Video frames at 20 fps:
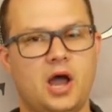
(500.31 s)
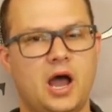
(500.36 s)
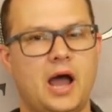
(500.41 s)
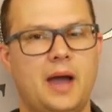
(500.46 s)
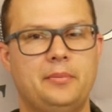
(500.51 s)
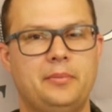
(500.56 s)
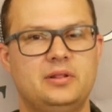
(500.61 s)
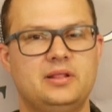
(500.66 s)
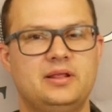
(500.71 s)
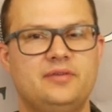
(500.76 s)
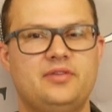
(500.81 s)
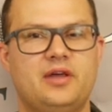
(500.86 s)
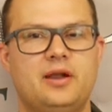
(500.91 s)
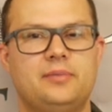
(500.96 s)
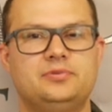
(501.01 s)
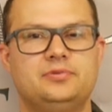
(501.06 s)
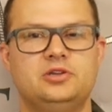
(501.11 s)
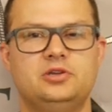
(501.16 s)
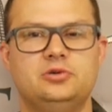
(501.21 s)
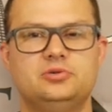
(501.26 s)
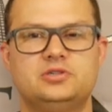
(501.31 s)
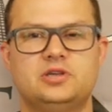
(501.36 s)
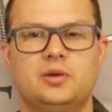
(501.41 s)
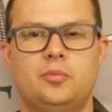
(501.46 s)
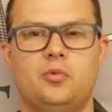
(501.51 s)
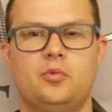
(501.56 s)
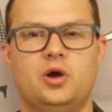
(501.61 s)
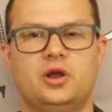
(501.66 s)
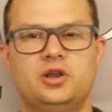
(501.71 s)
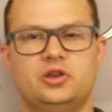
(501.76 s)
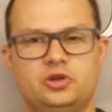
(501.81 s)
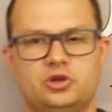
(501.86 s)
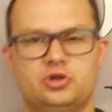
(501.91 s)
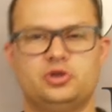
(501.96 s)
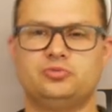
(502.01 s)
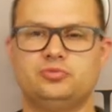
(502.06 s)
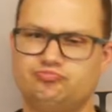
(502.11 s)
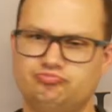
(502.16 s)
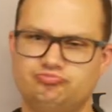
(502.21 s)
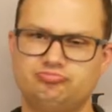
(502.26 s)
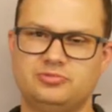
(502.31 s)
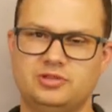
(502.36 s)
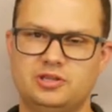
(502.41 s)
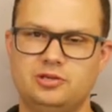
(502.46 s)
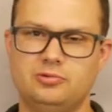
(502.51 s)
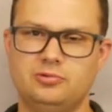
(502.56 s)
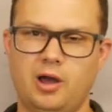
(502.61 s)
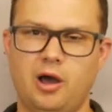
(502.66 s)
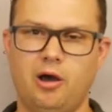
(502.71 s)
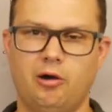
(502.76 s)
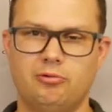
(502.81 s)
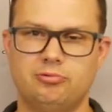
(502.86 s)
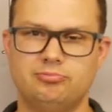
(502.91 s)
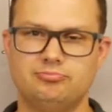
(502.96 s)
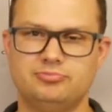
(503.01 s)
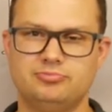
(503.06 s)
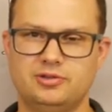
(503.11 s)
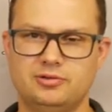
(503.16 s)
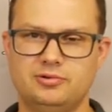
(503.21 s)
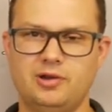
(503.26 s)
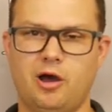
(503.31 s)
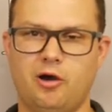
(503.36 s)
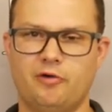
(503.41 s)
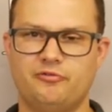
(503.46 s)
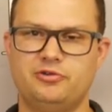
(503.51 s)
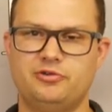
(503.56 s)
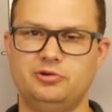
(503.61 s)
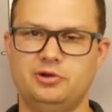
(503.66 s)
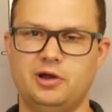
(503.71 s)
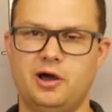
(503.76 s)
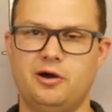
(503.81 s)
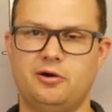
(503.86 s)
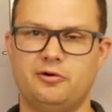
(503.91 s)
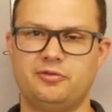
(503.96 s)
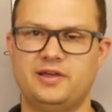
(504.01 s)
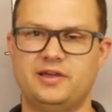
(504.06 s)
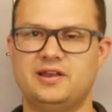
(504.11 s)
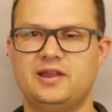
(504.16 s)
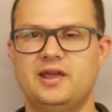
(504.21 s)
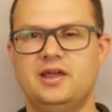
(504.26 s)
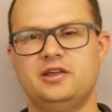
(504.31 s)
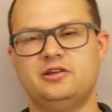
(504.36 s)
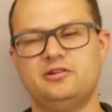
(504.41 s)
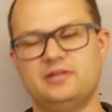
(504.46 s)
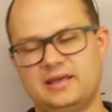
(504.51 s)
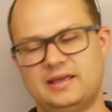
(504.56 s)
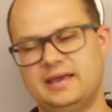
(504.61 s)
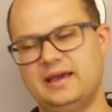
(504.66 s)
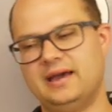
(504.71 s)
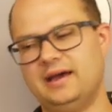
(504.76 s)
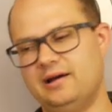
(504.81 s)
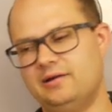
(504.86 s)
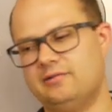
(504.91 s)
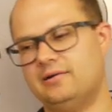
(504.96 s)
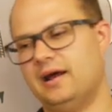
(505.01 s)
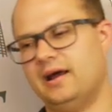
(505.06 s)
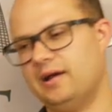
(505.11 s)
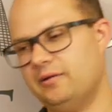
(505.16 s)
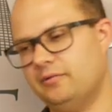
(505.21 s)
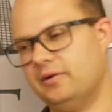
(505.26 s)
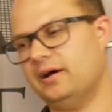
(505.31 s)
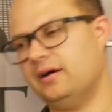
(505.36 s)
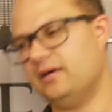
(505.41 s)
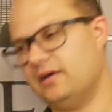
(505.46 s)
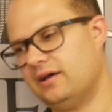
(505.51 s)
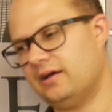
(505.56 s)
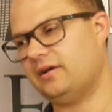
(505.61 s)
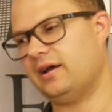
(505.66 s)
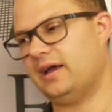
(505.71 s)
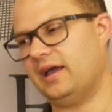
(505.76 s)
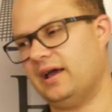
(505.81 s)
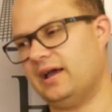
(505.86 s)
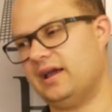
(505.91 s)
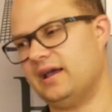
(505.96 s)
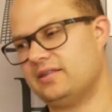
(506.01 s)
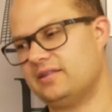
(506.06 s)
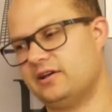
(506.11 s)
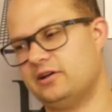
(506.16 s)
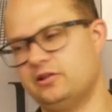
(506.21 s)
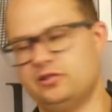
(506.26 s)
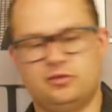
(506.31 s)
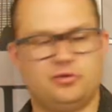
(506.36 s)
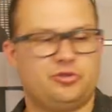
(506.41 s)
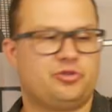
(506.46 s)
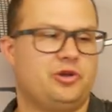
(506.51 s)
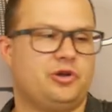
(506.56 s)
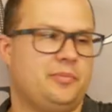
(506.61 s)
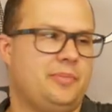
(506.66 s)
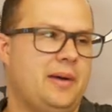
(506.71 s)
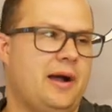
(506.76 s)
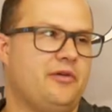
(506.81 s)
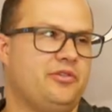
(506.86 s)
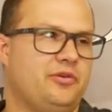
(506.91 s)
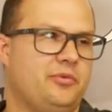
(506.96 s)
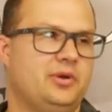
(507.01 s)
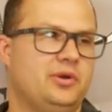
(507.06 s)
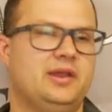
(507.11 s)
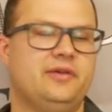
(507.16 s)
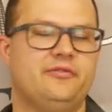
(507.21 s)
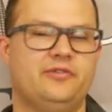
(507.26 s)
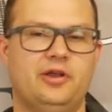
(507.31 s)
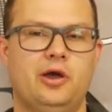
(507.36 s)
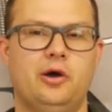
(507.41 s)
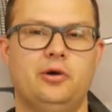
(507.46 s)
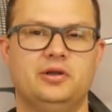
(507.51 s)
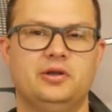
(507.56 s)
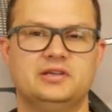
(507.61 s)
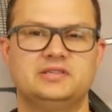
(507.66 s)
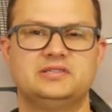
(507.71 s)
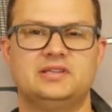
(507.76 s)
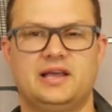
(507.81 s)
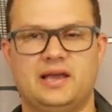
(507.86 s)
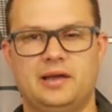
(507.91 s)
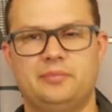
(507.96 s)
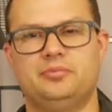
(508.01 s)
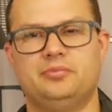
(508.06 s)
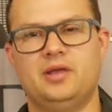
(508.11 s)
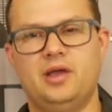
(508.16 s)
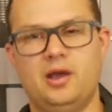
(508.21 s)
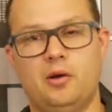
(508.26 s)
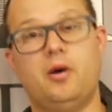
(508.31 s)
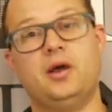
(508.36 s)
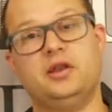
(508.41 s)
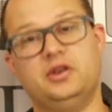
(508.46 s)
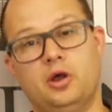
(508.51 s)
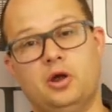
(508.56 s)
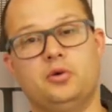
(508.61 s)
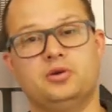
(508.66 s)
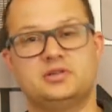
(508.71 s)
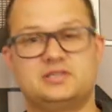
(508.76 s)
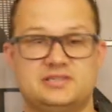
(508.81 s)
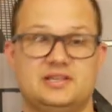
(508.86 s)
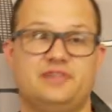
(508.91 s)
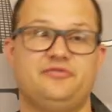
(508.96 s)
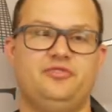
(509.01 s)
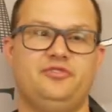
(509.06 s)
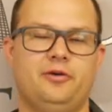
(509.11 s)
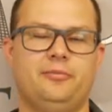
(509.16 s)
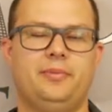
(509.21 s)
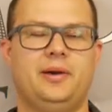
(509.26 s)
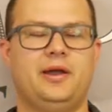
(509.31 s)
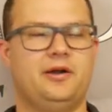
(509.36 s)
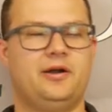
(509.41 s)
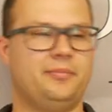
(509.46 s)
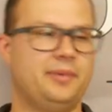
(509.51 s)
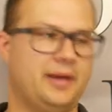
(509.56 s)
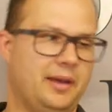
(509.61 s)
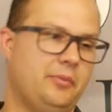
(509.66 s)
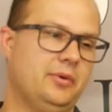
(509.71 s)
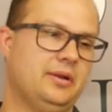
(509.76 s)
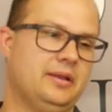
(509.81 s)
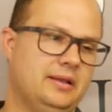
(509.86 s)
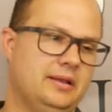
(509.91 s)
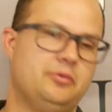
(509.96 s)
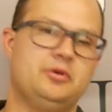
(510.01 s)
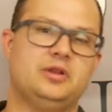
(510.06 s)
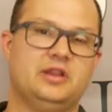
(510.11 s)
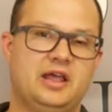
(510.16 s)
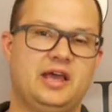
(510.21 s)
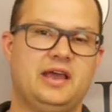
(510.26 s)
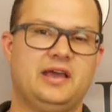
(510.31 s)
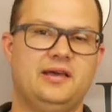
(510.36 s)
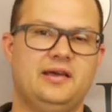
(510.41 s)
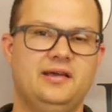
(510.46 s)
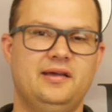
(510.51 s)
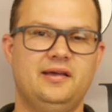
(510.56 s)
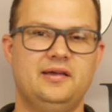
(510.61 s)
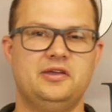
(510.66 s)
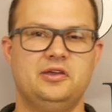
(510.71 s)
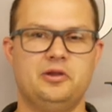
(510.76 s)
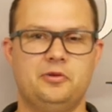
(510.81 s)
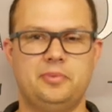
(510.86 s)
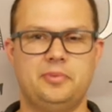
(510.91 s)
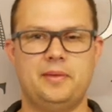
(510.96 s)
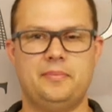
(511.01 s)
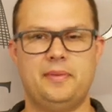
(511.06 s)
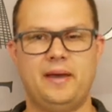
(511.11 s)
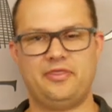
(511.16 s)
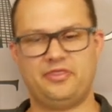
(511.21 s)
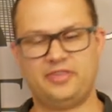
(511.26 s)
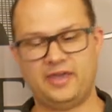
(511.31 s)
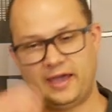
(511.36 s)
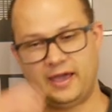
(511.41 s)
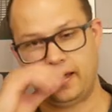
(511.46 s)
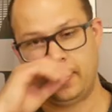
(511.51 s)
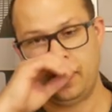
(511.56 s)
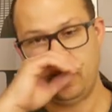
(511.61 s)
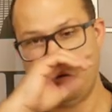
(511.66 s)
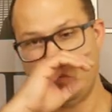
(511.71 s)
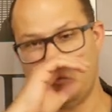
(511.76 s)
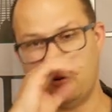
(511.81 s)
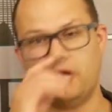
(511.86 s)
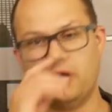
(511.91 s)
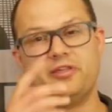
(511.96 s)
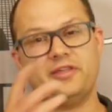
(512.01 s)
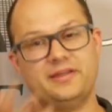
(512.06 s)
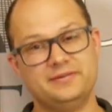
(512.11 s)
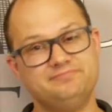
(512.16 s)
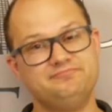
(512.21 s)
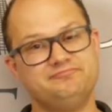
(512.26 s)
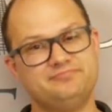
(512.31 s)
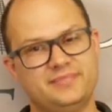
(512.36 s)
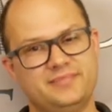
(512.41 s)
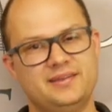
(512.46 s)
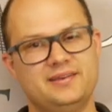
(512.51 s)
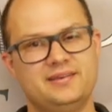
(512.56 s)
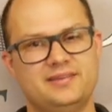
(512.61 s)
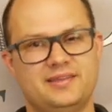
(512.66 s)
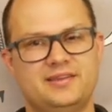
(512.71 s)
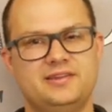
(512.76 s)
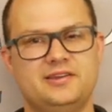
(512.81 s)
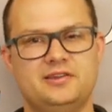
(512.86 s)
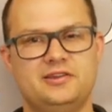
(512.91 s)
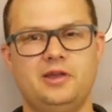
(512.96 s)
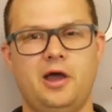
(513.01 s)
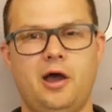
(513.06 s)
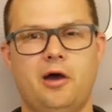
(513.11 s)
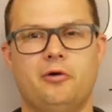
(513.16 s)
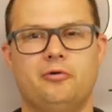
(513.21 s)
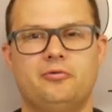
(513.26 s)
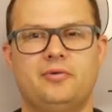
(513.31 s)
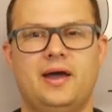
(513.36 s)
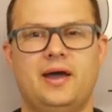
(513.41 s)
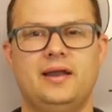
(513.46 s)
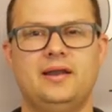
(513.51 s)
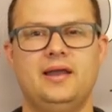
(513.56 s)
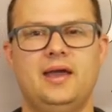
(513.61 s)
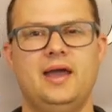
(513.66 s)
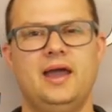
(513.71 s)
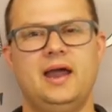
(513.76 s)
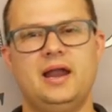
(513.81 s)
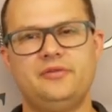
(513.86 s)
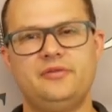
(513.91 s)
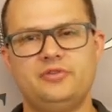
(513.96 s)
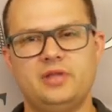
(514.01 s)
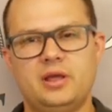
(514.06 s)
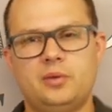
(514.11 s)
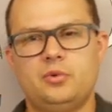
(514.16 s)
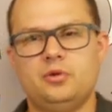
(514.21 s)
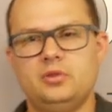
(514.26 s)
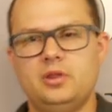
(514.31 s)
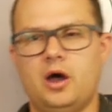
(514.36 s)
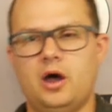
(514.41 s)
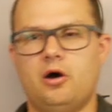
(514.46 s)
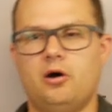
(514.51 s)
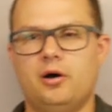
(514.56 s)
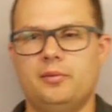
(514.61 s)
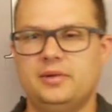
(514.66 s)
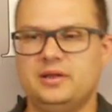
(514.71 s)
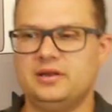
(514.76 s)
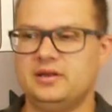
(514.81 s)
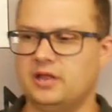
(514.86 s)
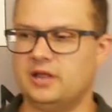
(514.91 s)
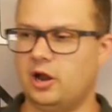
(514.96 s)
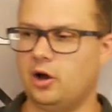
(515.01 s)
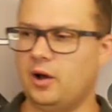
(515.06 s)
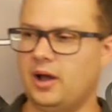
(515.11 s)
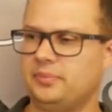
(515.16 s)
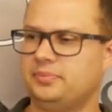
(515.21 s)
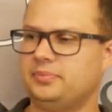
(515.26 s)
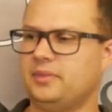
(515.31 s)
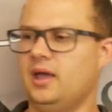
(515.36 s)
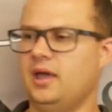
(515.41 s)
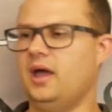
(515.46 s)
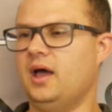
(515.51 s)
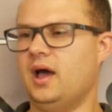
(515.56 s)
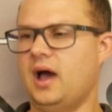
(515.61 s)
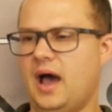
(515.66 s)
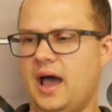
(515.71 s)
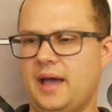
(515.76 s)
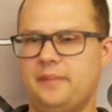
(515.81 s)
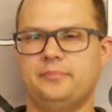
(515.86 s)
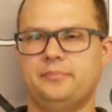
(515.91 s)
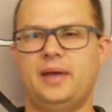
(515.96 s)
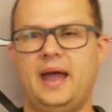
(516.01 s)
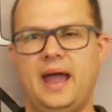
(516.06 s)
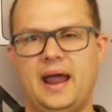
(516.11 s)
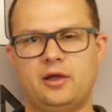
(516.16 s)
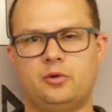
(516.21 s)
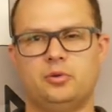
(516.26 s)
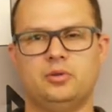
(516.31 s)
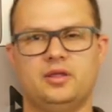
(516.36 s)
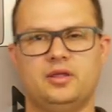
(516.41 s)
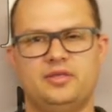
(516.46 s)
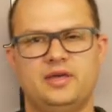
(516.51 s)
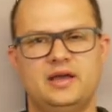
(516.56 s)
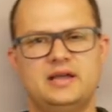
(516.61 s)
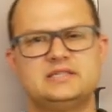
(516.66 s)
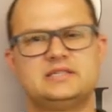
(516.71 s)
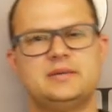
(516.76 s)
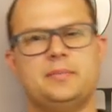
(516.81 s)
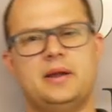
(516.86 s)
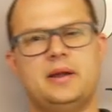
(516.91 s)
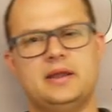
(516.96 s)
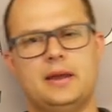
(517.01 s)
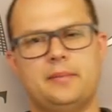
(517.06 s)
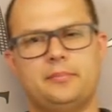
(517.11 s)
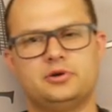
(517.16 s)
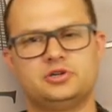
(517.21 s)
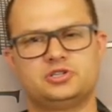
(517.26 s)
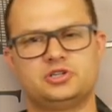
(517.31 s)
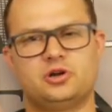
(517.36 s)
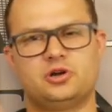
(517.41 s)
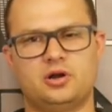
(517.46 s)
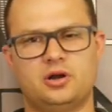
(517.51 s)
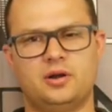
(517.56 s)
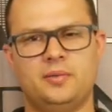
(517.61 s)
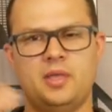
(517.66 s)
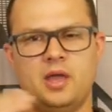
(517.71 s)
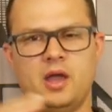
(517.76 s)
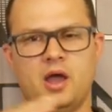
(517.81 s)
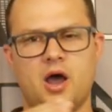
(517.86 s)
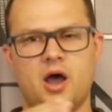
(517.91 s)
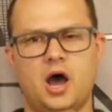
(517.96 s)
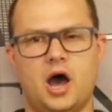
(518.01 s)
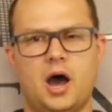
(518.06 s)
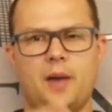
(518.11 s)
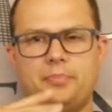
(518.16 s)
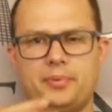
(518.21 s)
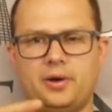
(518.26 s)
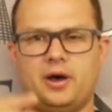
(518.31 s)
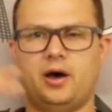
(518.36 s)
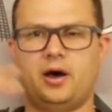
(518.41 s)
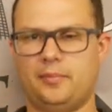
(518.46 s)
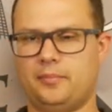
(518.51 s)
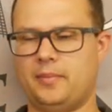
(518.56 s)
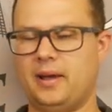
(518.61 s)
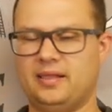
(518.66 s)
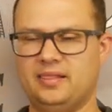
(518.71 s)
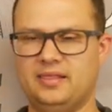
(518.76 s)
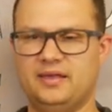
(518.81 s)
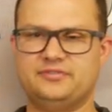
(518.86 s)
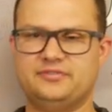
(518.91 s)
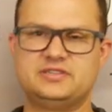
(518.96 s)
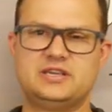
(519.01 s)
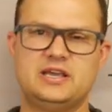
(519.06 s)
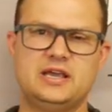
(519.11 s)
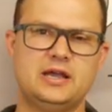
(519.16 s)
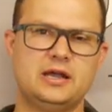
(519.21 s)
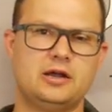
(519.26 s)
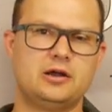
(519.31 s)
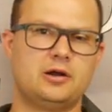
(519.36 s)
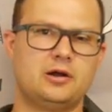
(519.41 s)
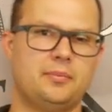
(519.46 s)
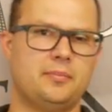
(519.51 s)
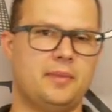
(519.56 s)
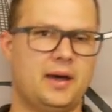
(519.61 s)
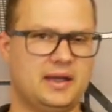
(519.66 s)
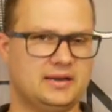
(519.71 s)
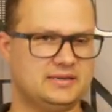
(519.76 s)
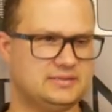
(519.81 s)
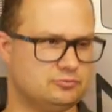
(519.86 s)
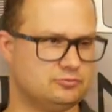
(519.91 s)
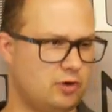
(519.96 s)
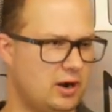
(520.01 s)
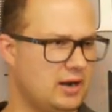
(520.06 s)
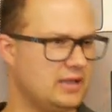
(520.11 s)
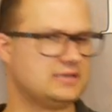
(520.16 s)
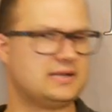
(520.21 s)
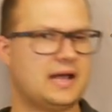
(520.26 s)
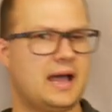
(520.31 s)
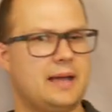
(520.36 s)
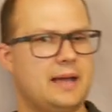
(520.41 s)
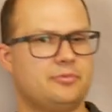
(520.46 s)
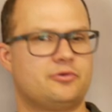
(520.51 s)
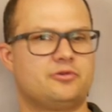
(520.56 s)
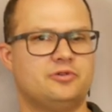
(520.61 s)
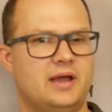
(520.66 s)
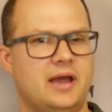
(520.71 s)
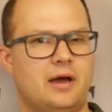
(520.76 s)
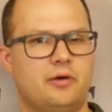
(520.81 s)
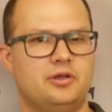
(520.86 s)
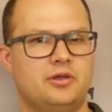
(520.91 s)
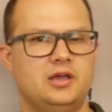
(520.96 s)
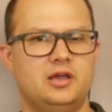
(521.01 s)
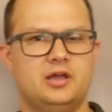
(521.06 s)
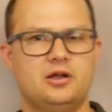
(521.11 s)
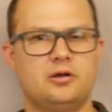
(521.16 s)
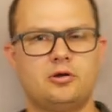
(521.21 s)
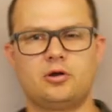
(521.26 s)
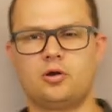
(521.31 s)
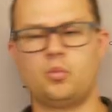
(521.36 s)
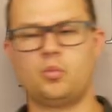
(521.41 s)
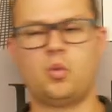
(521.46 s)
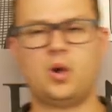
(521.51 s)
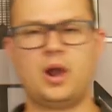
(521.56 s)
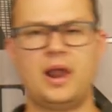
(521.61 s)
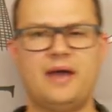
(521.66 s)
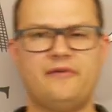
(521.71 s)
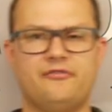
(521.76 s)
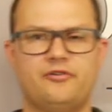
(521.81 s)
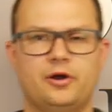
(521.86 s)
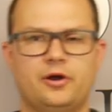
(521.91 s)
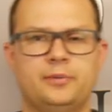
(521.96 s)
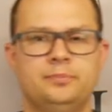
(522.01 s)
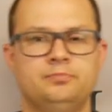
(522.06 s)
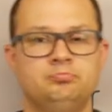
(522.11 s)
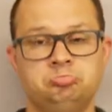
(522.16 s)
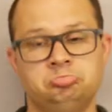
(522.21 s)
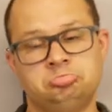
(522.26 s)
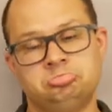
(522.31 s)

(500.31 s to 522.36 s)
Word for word: I'm gonna leave that up to you somewhat. You're, you know, you know, if you know that you're like, yeah, all right, well, okay, I guess I could lose 30 pounds, I wouldn't even notice. Like, I, well, I'd notice because I feel better, but I wouldn't, it wouldn't like, you know, be a bad thing. Well, then, then, then you know, right? And if you're like, well, no, I mean, you know, I, I'm adequately this, and my numbers are up on my lifts here, and my running times are down here, or whatever.